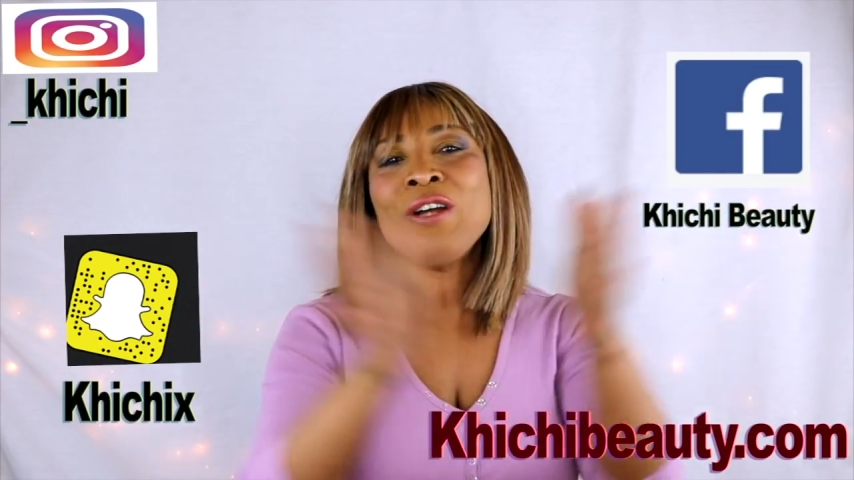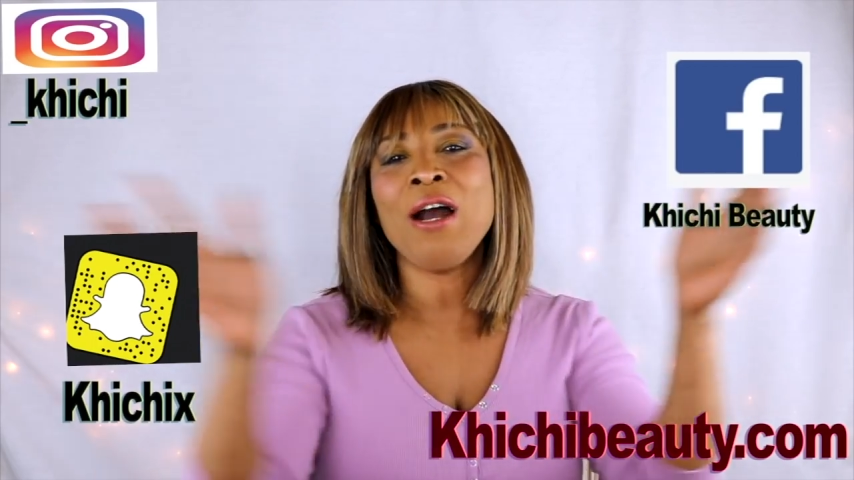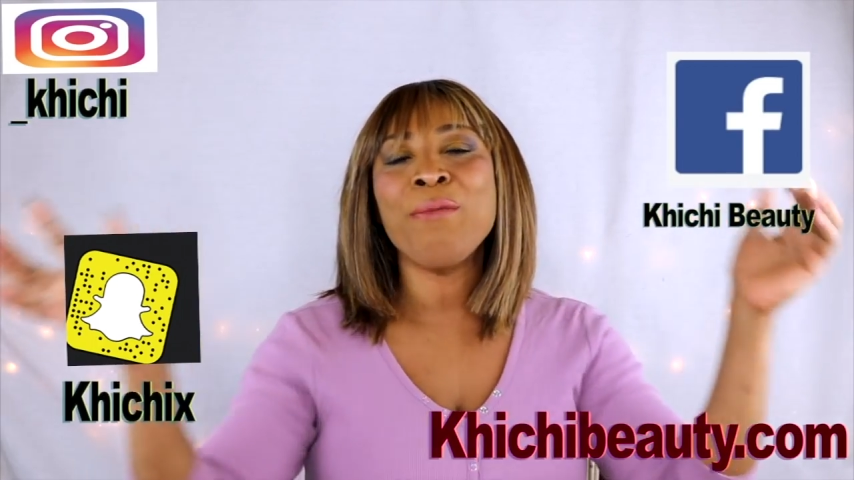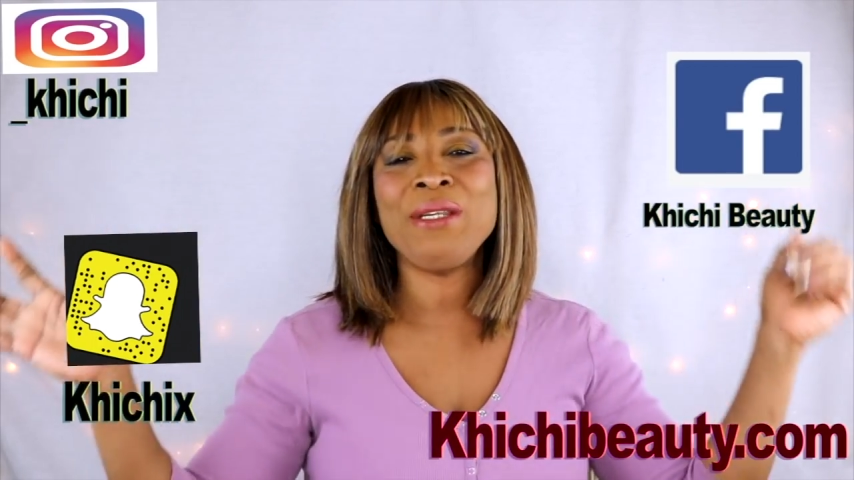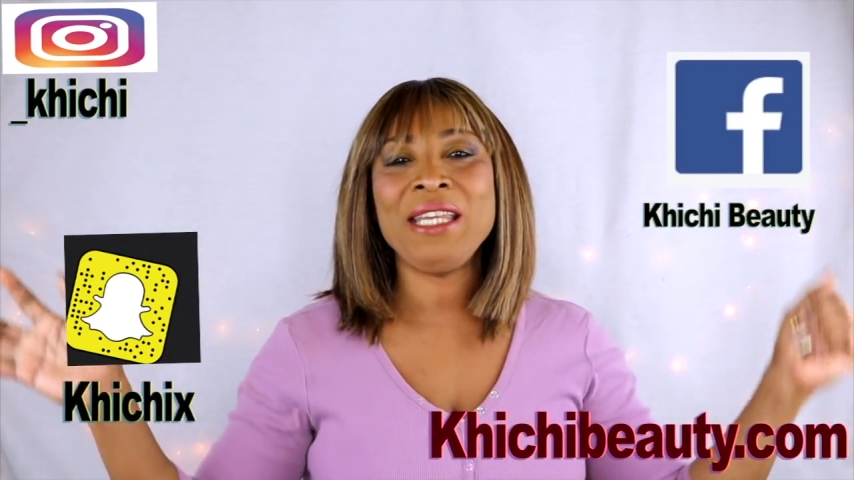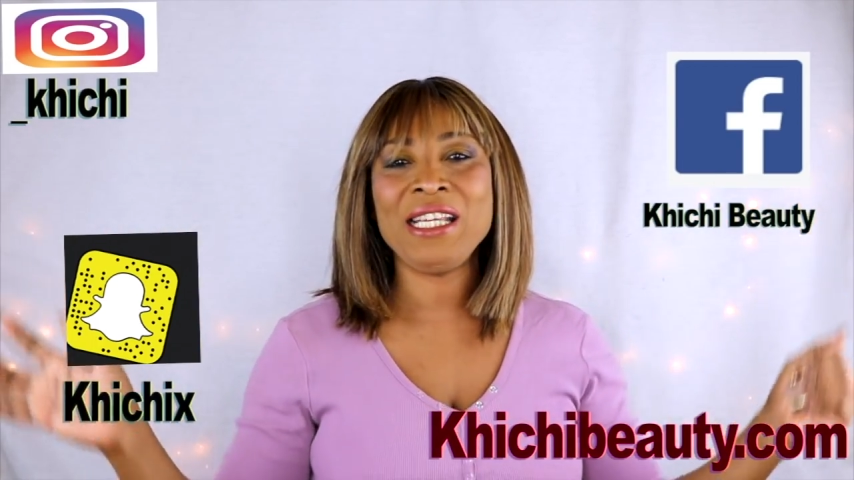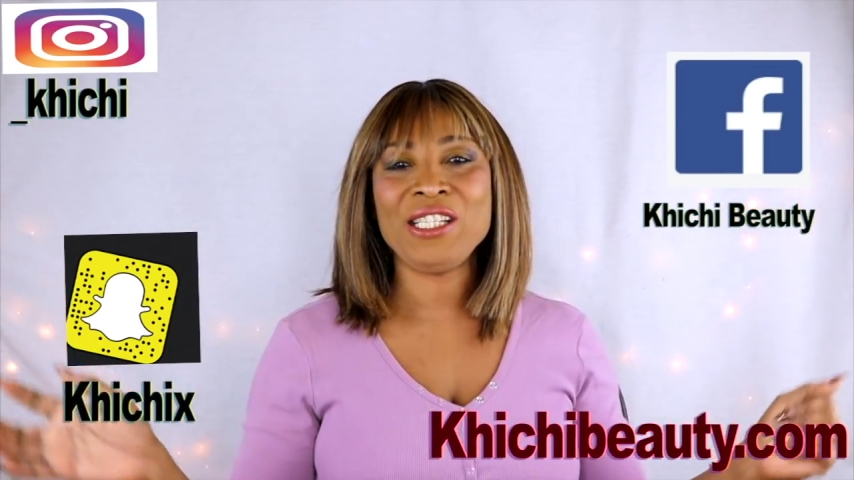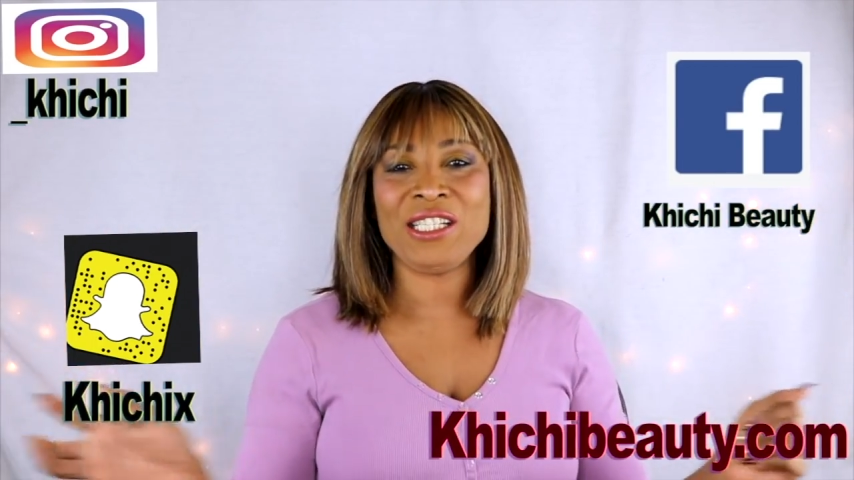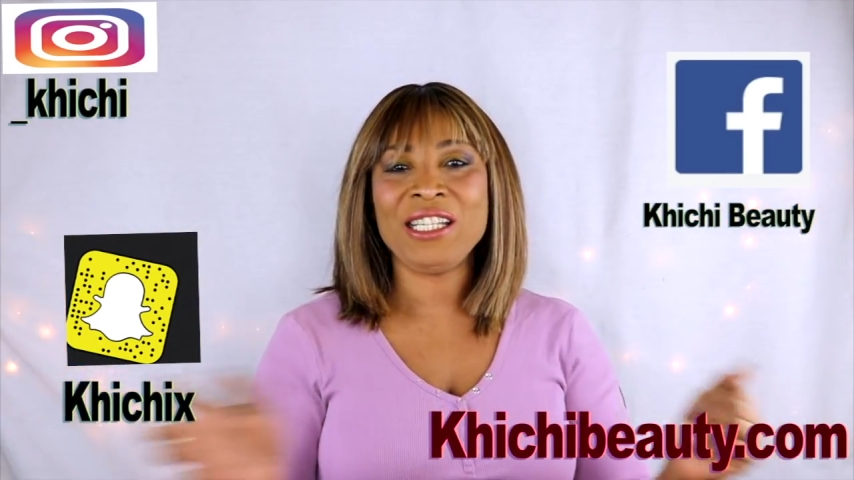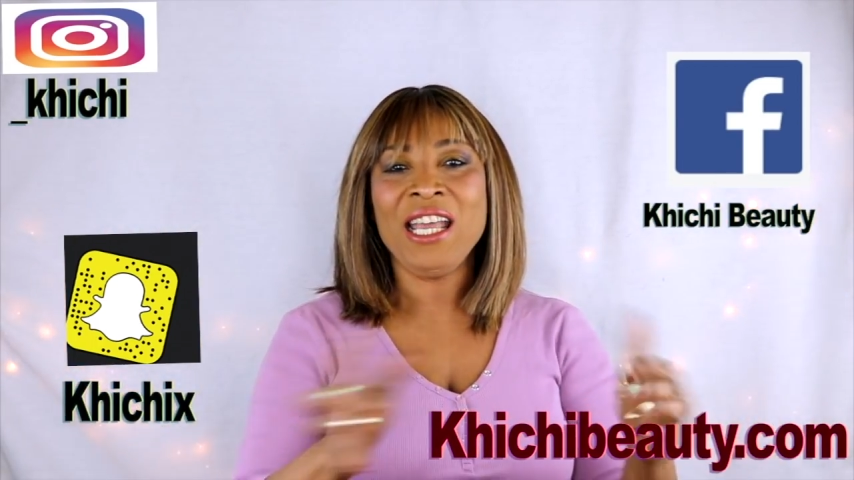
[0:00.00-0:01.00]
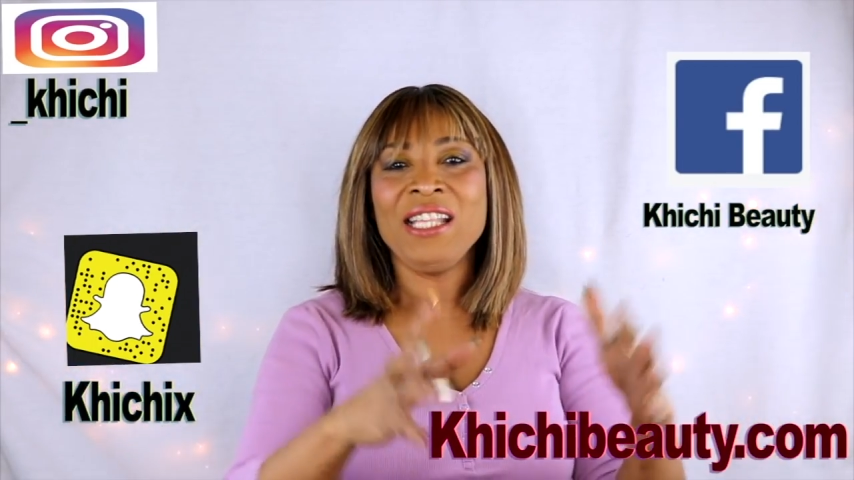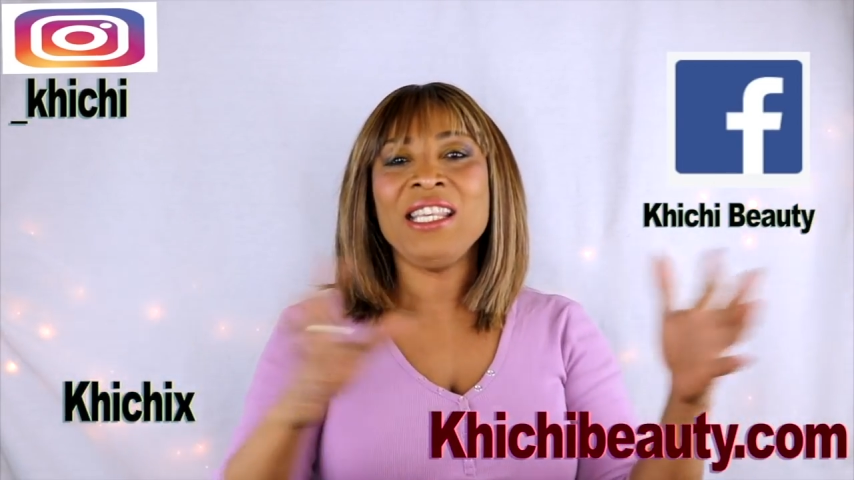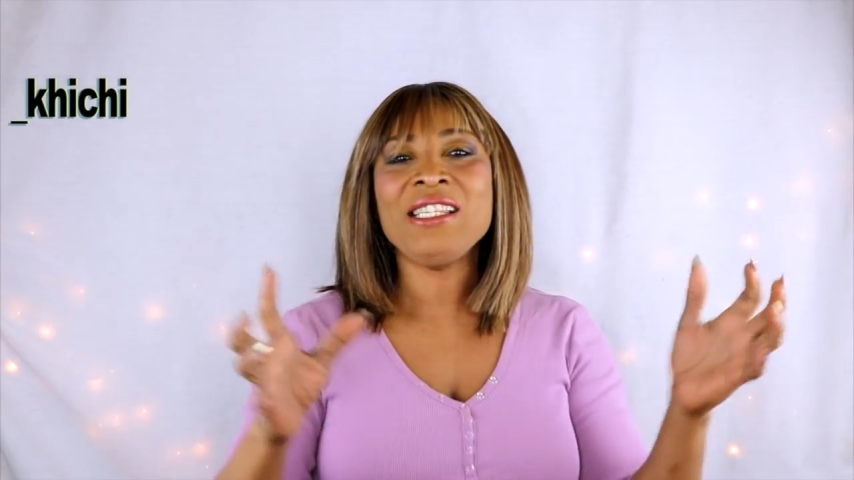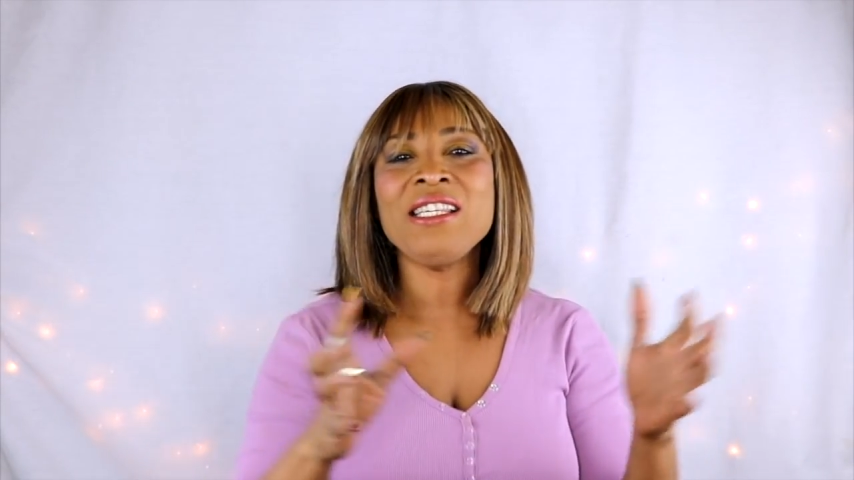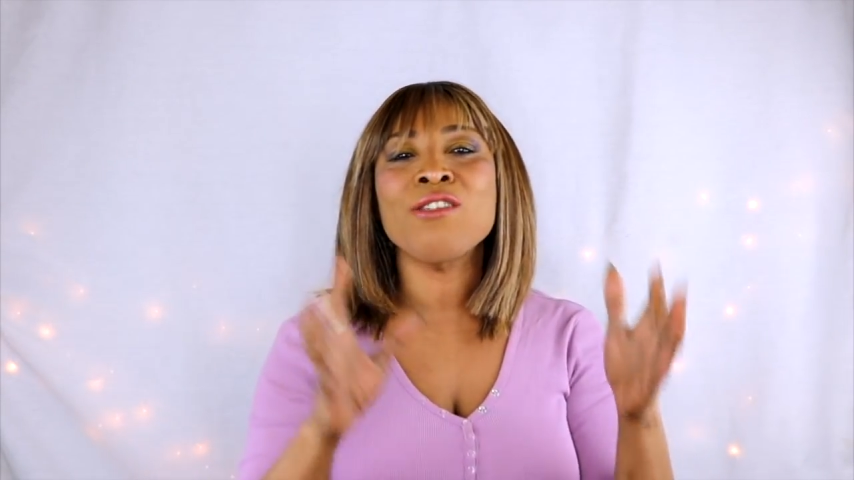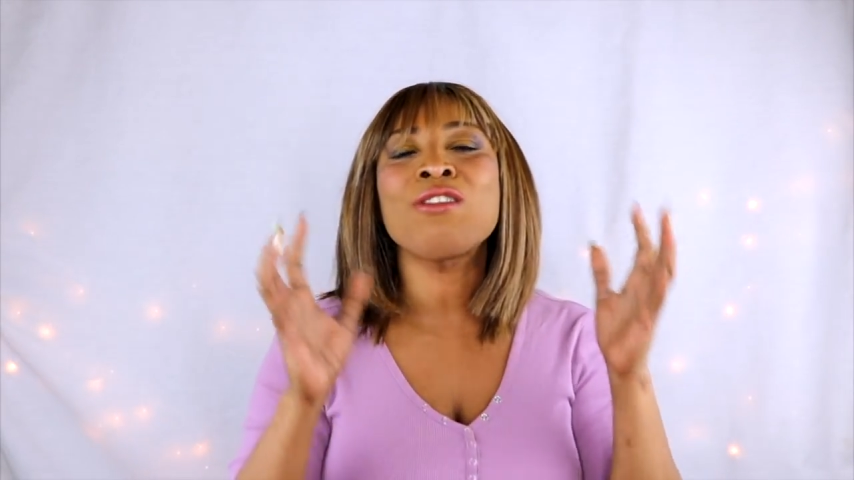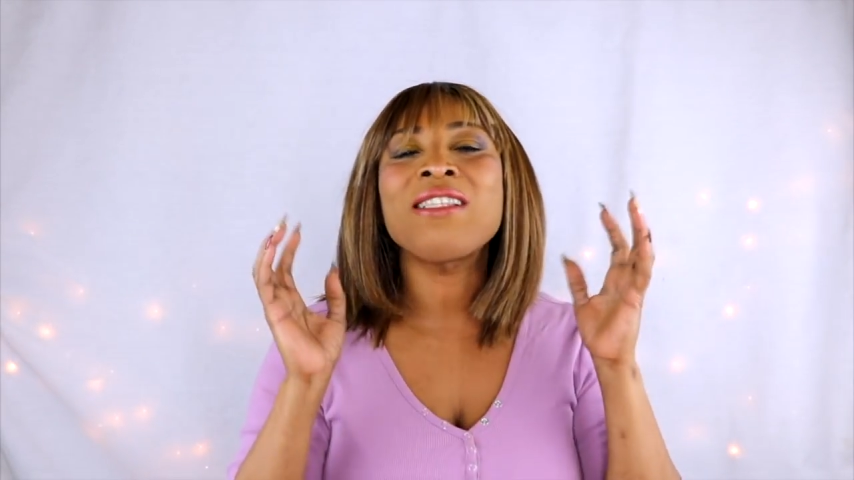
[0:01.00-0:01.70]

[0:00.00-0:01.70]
combination. This is